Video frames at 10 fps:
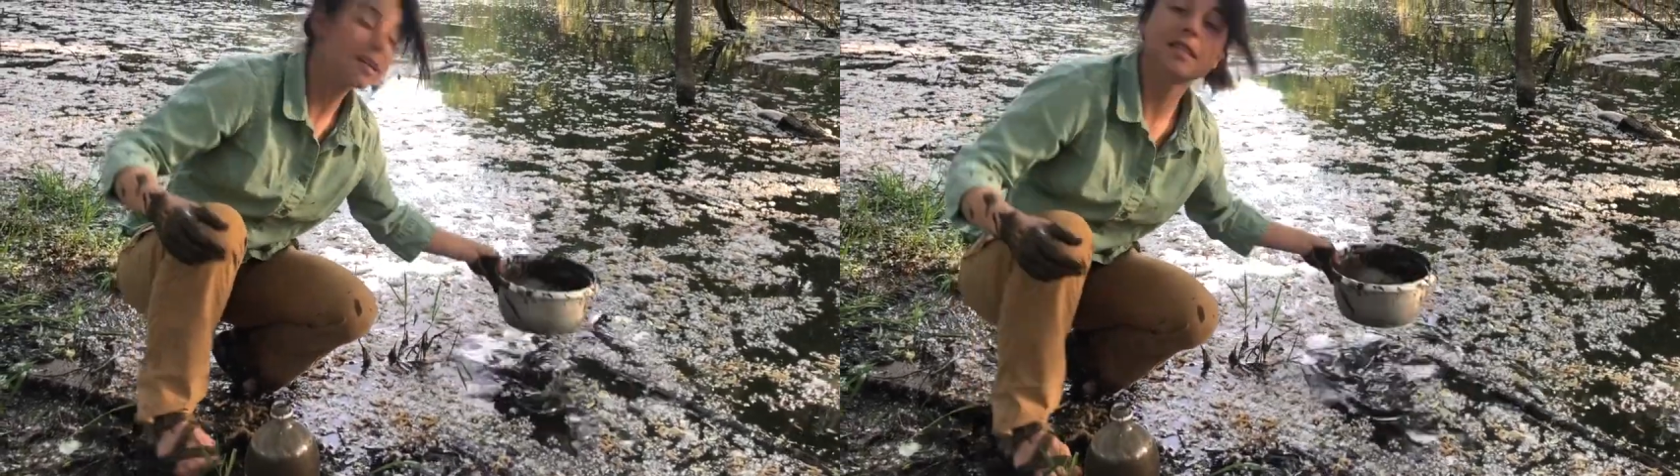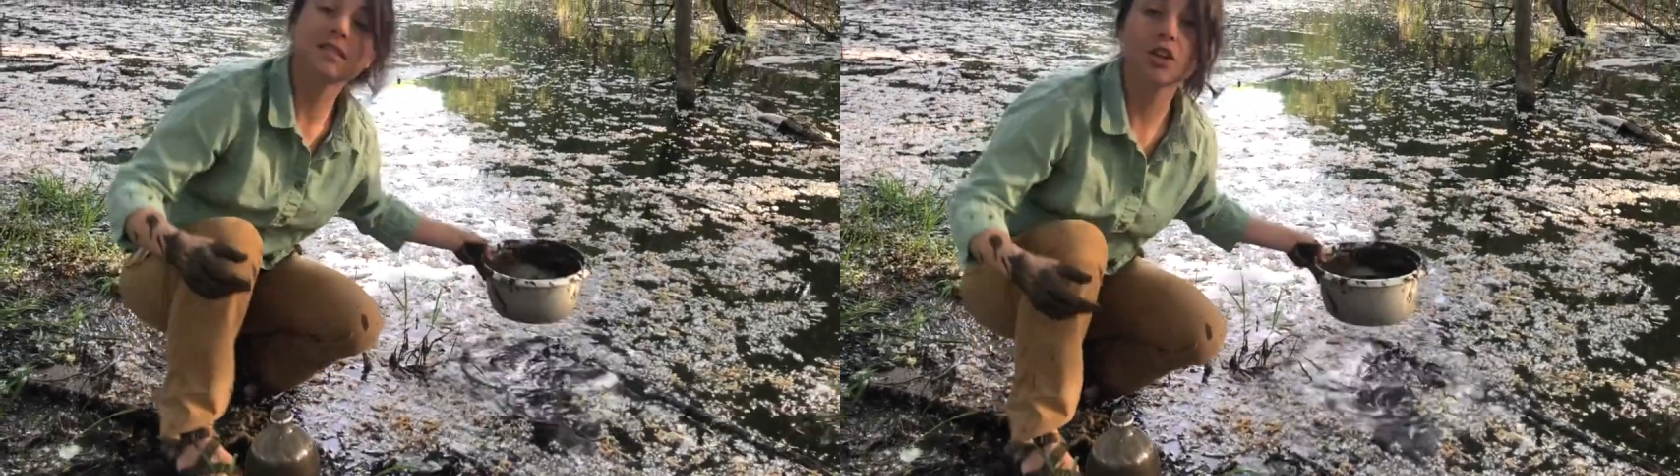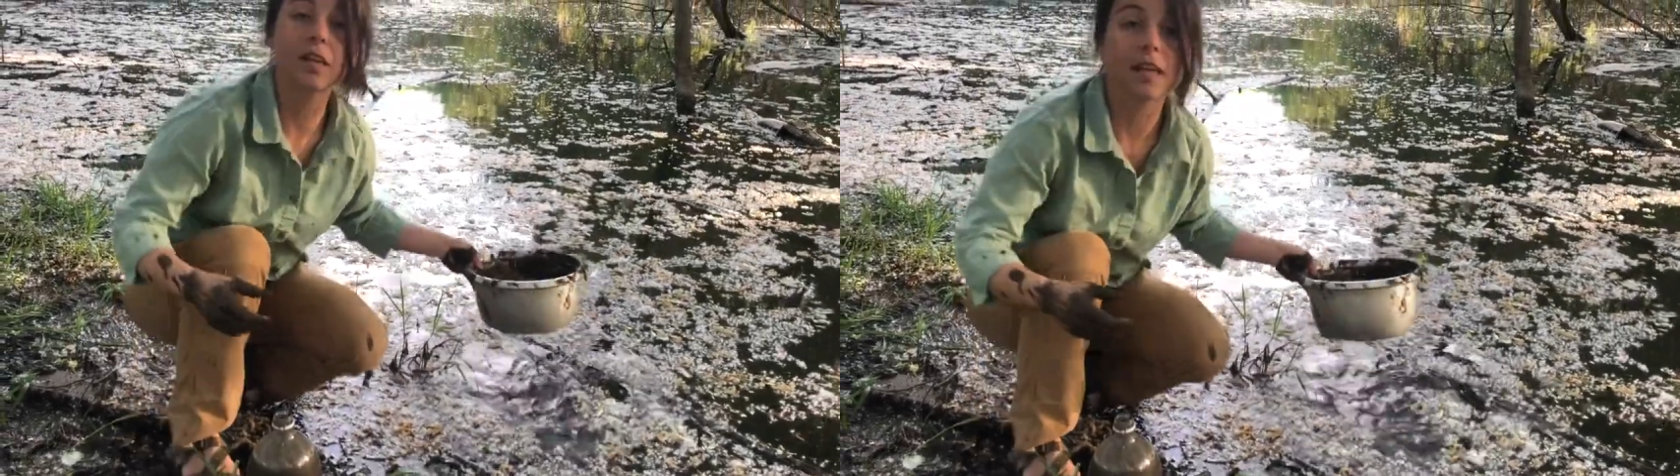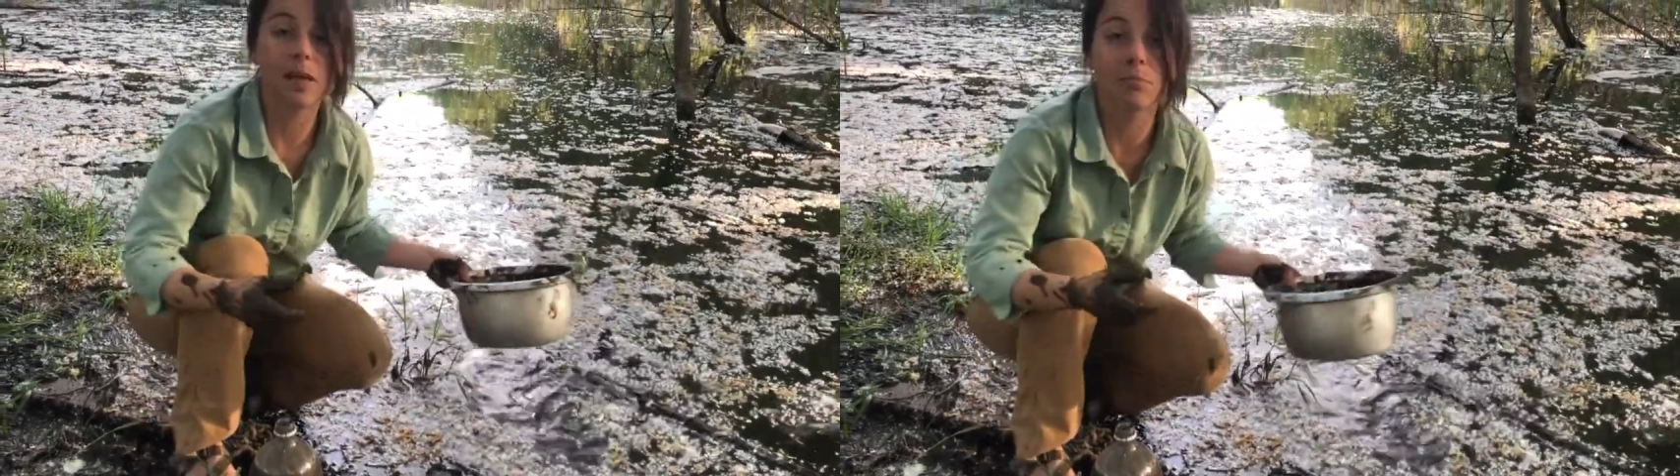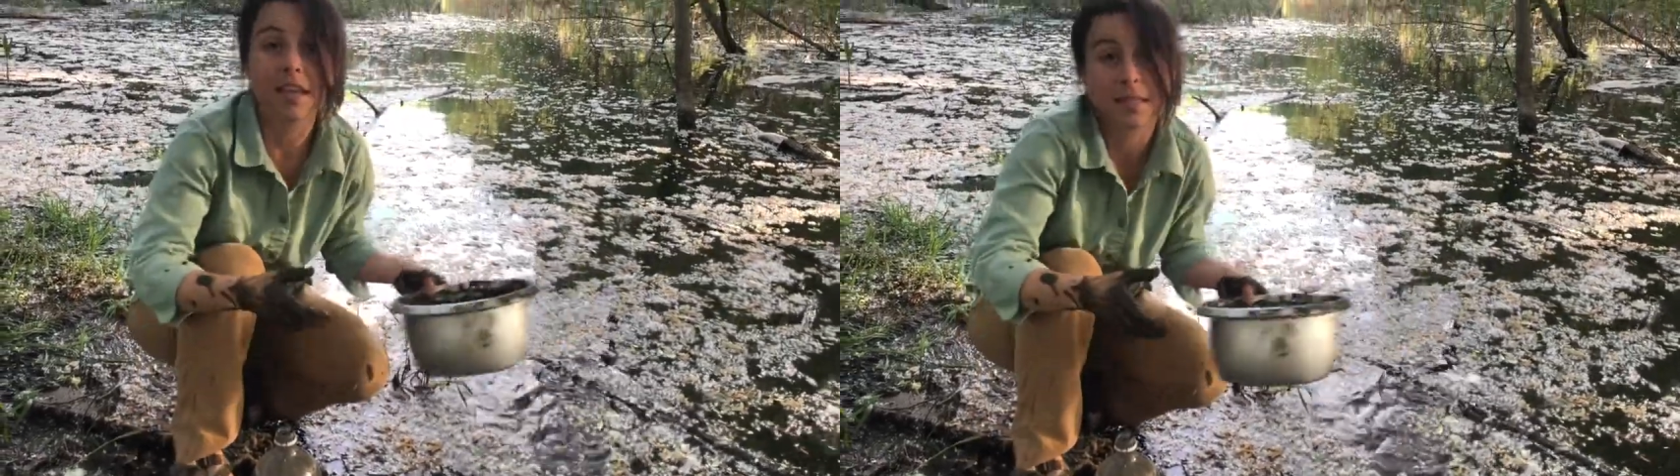is it's going to
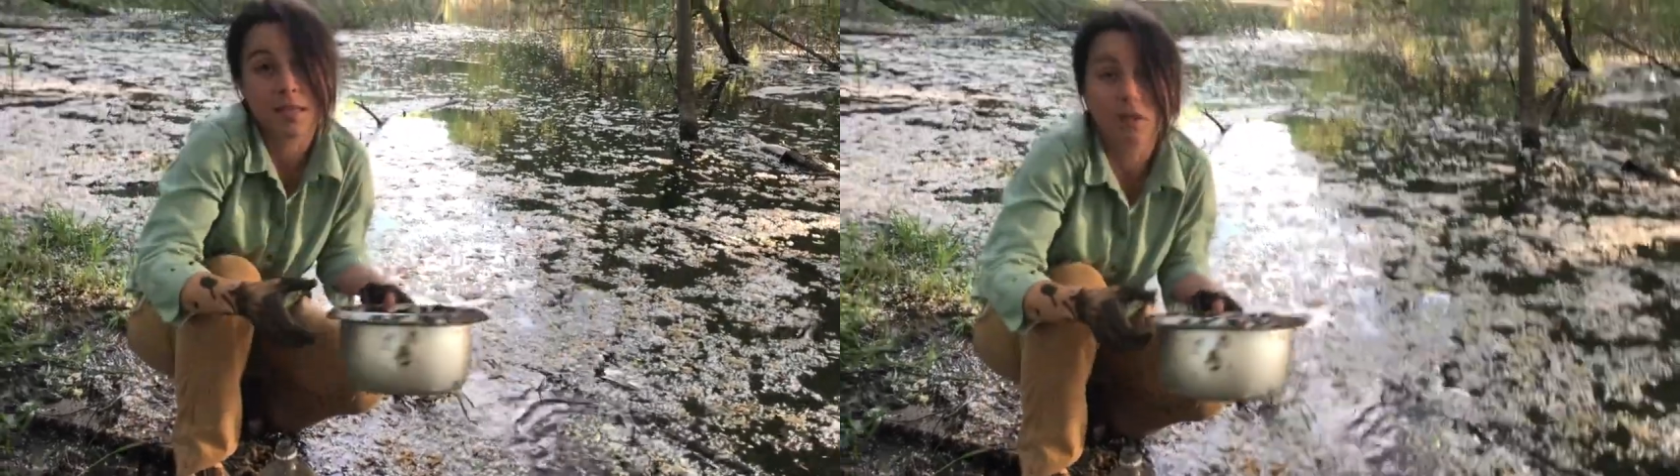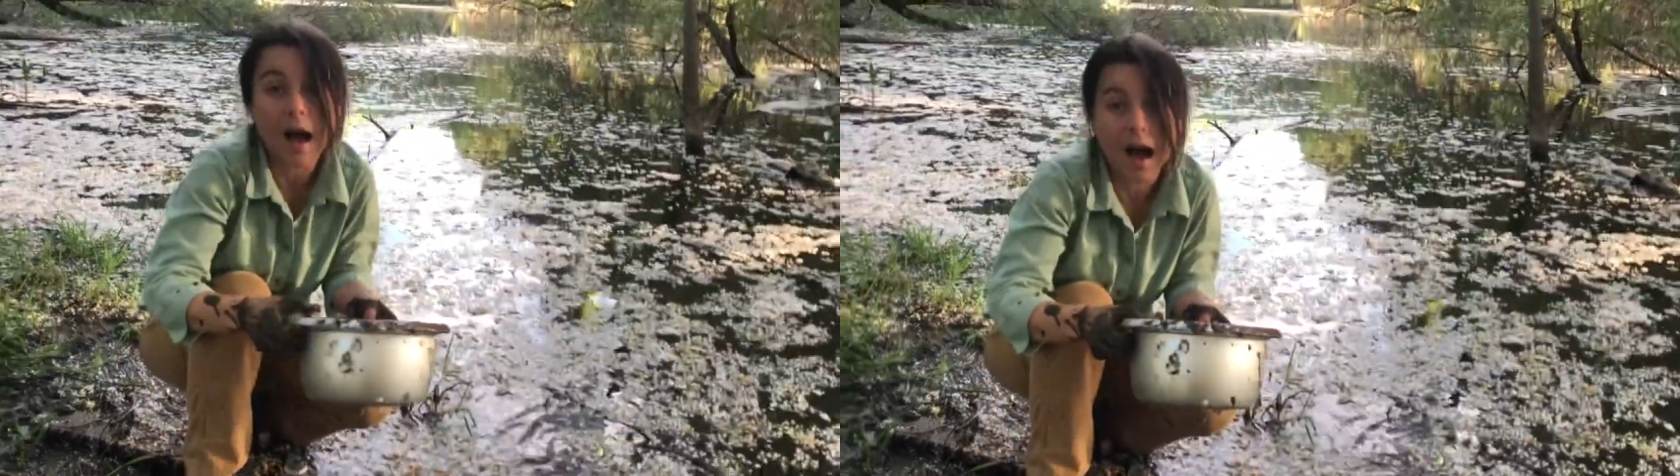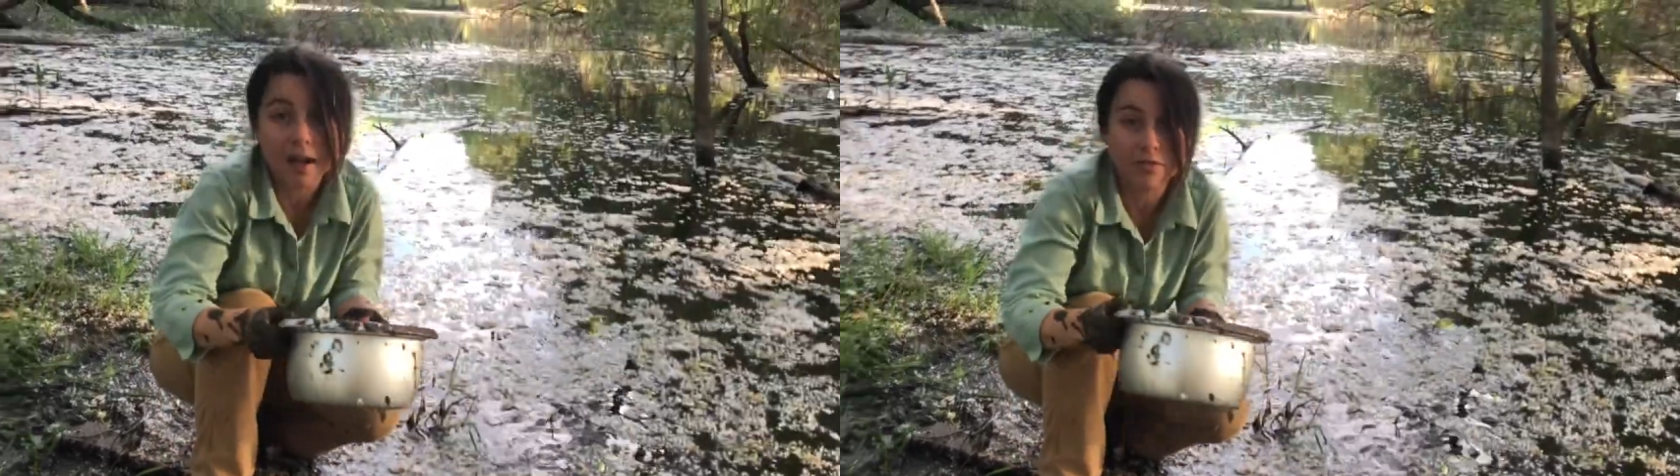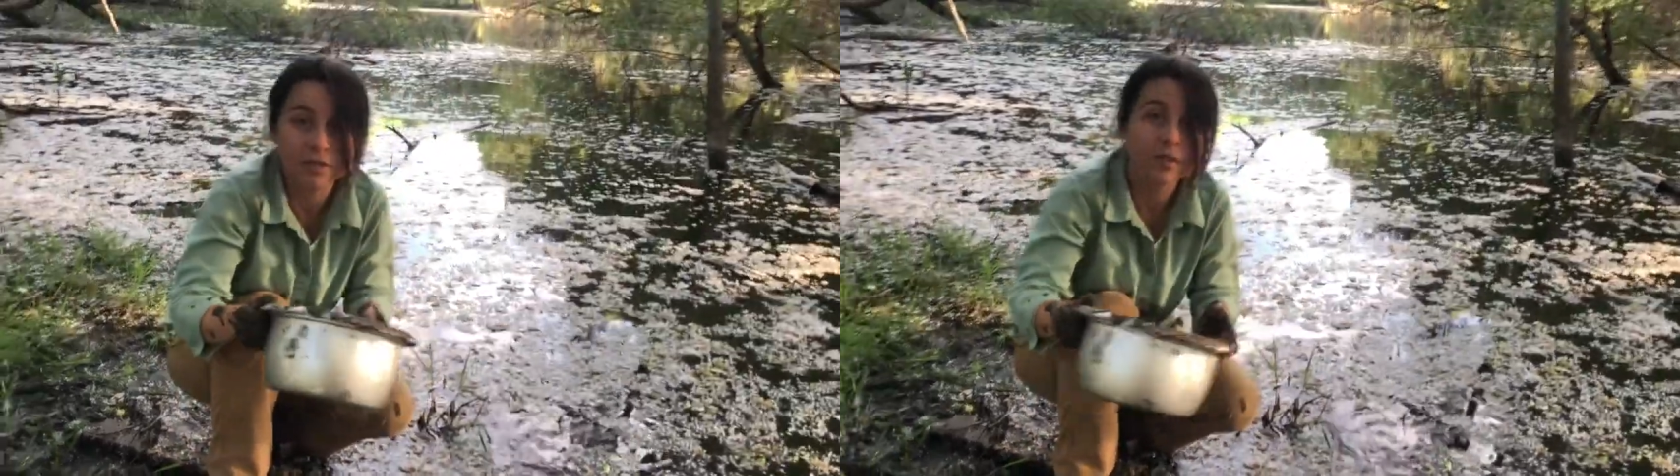keep things alive.